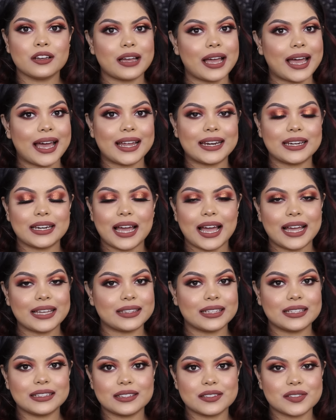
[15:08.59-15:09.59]
And I
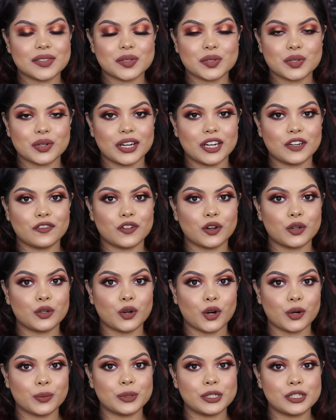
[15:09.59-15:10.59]
think this is great for
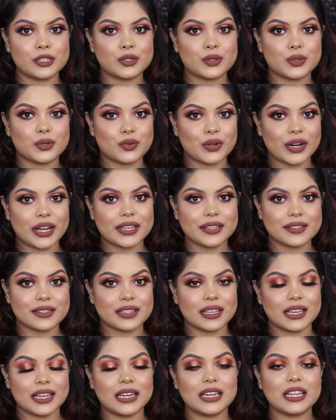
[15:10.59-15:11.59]
normal to dry
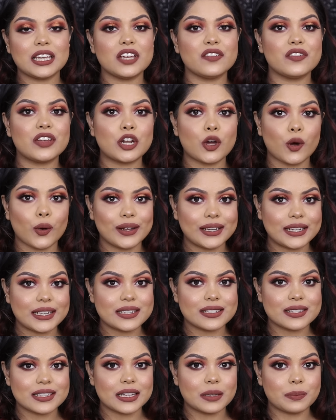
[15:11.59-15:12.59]
skin. Even
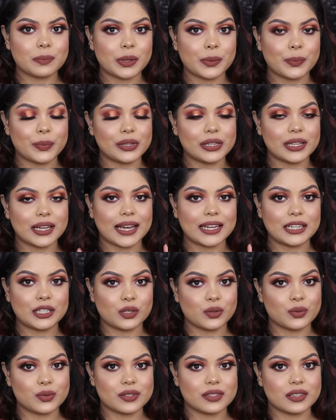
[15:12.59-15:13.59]
oily skin people can
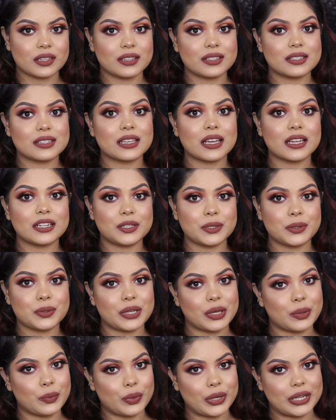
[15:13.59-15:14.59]
use this
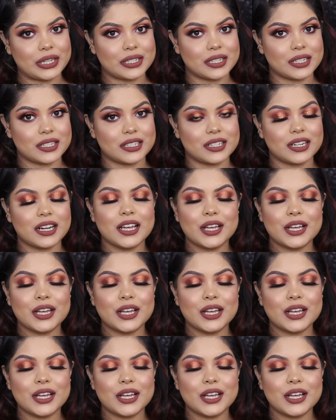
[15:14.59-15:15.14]
during winter.